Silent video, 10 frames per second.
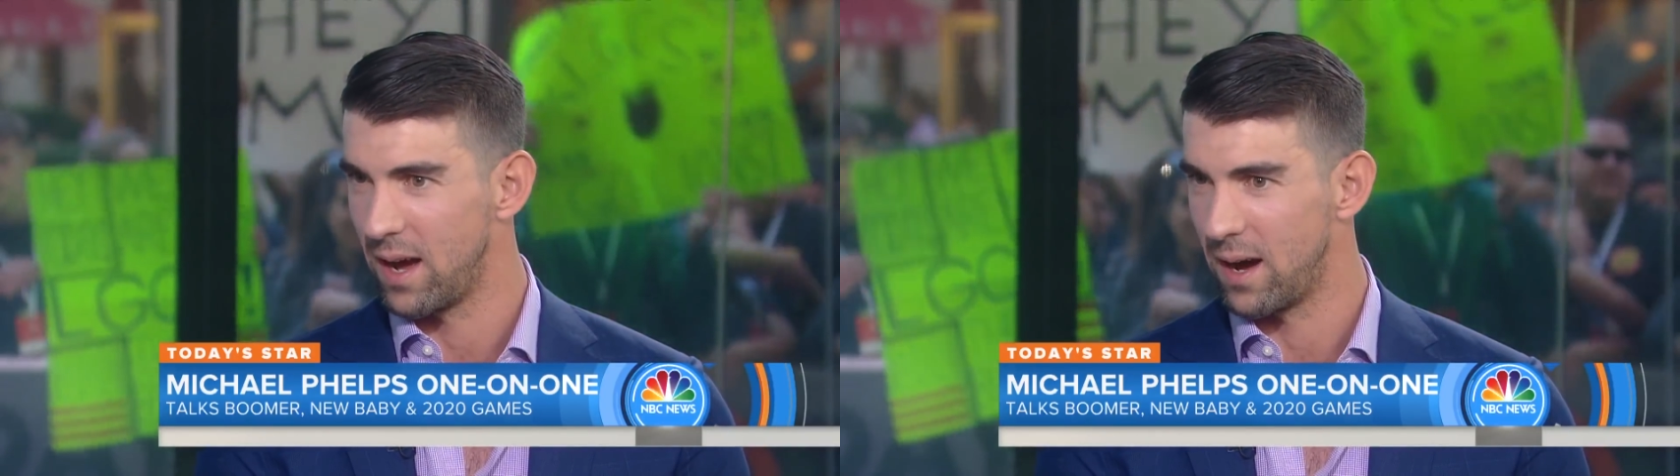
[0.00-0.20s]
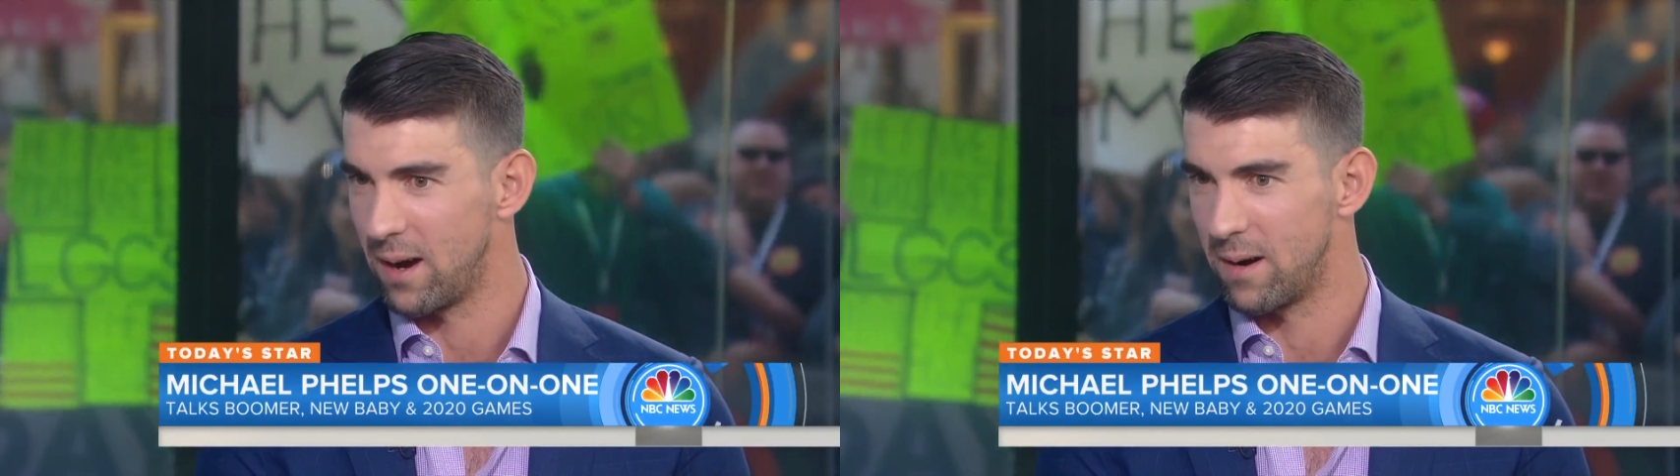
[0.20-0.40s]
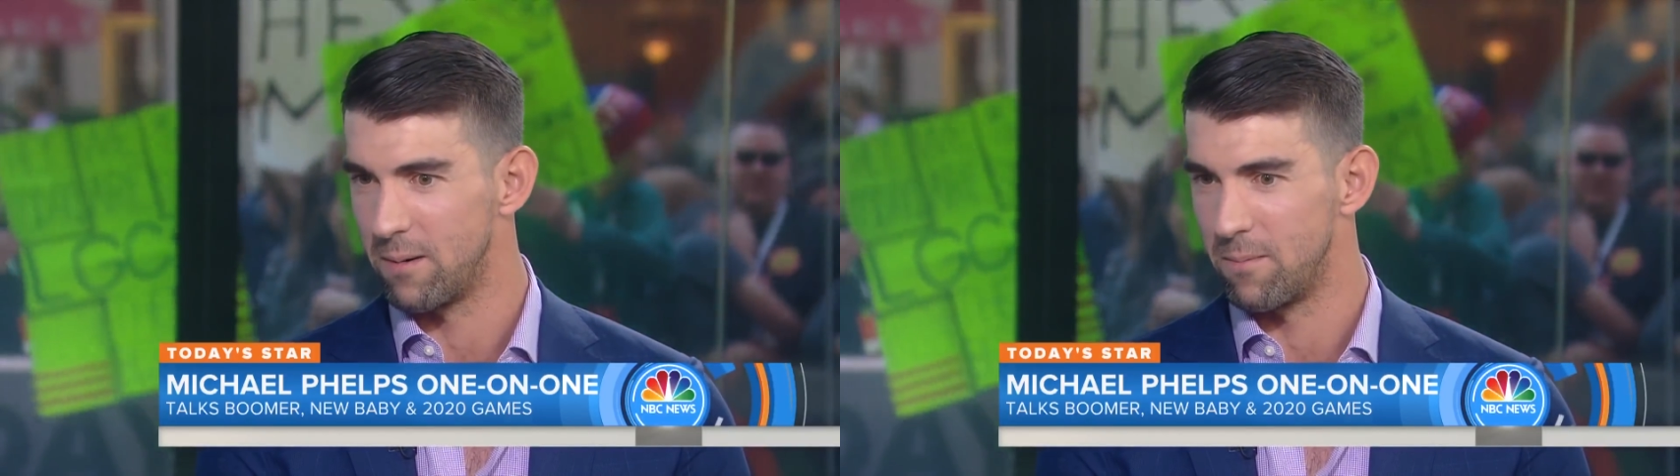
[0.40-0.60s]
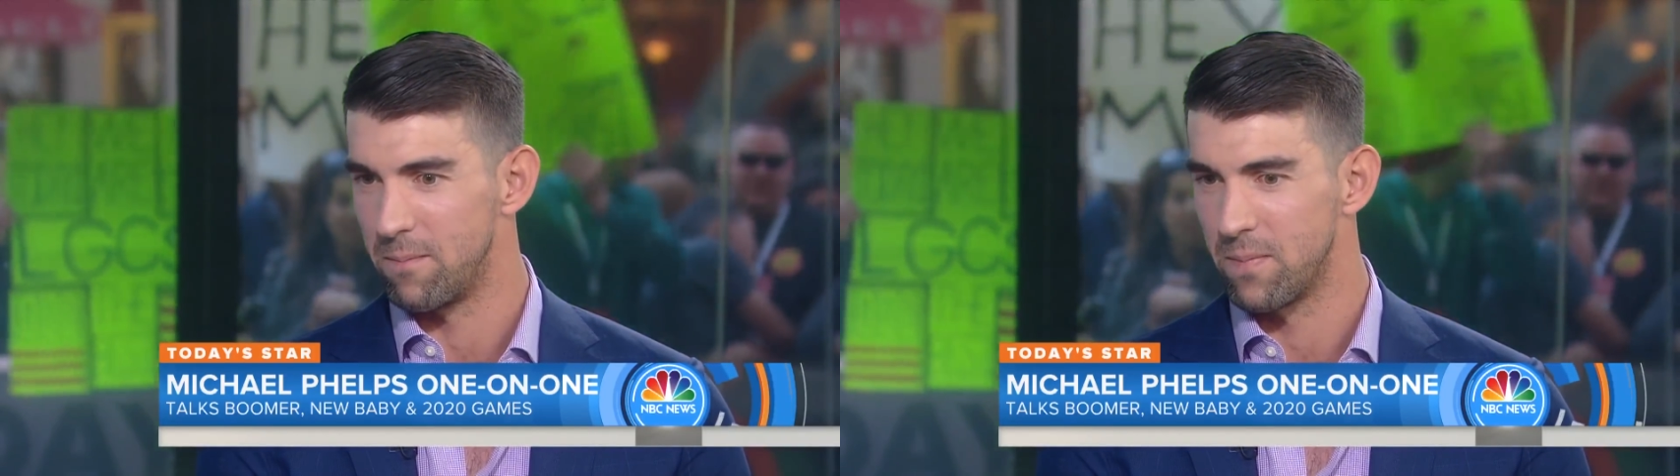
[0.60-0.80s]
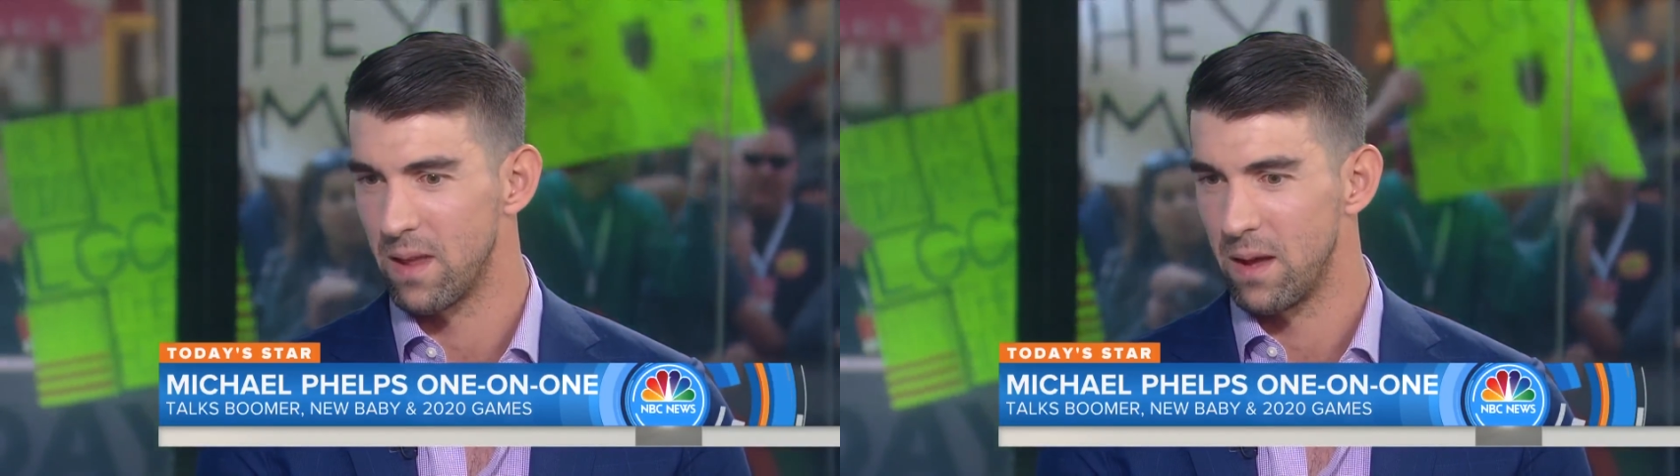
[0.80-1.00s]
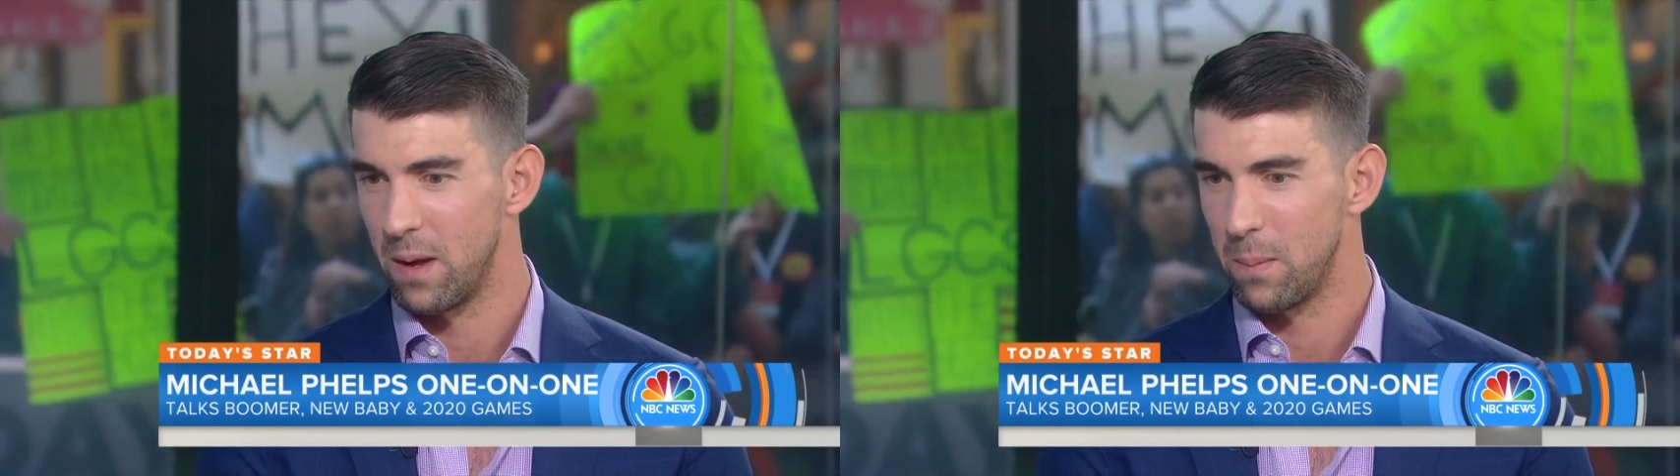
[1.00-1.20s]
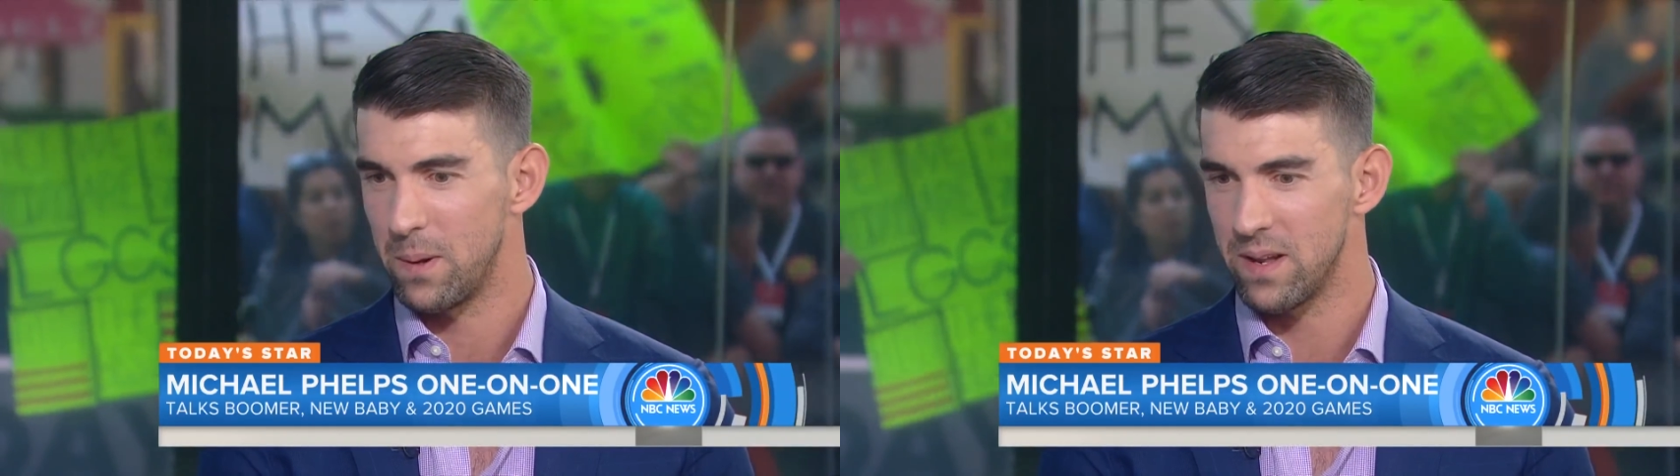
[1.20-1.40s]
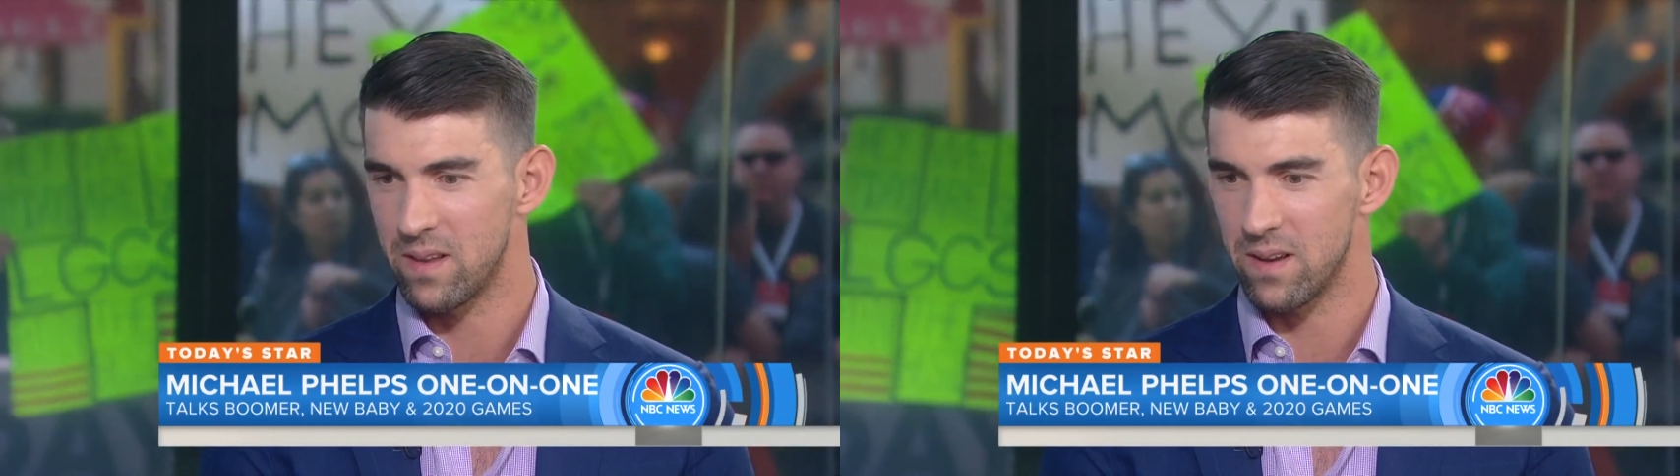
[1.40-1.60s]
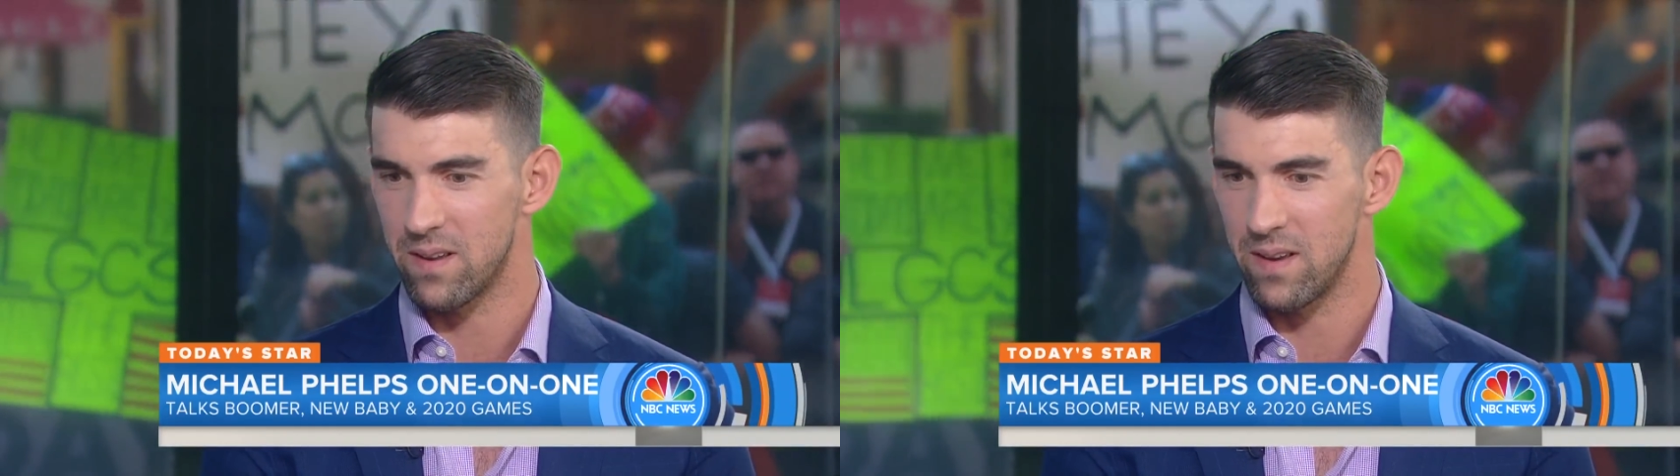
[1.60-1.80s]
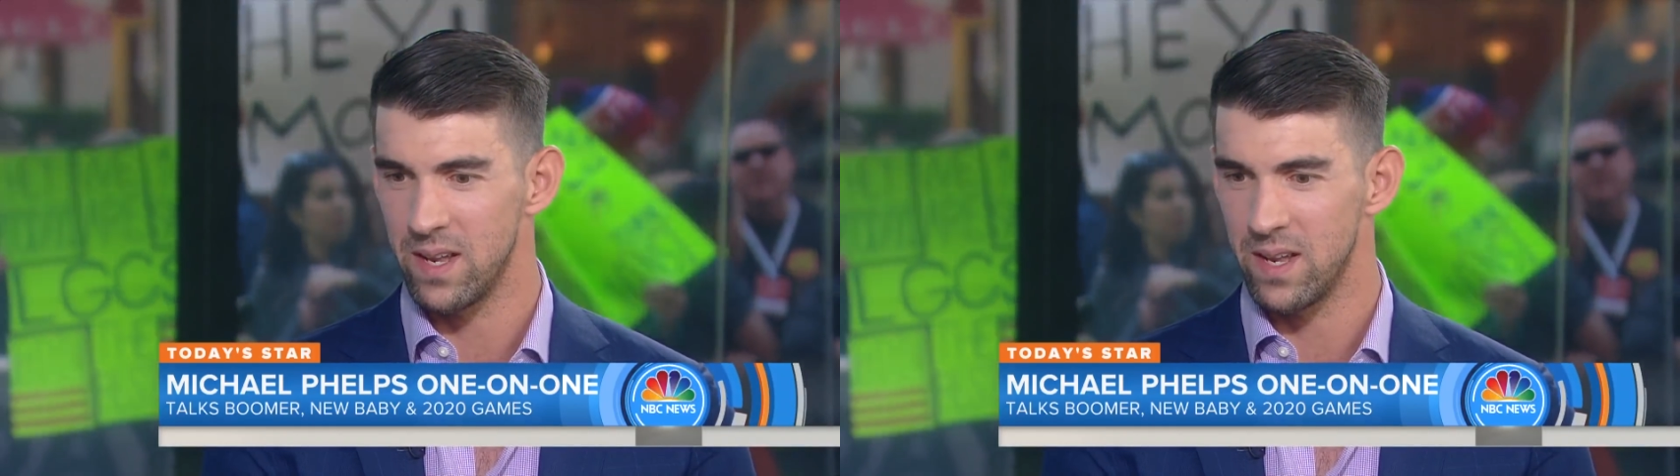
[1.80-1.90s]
But it's just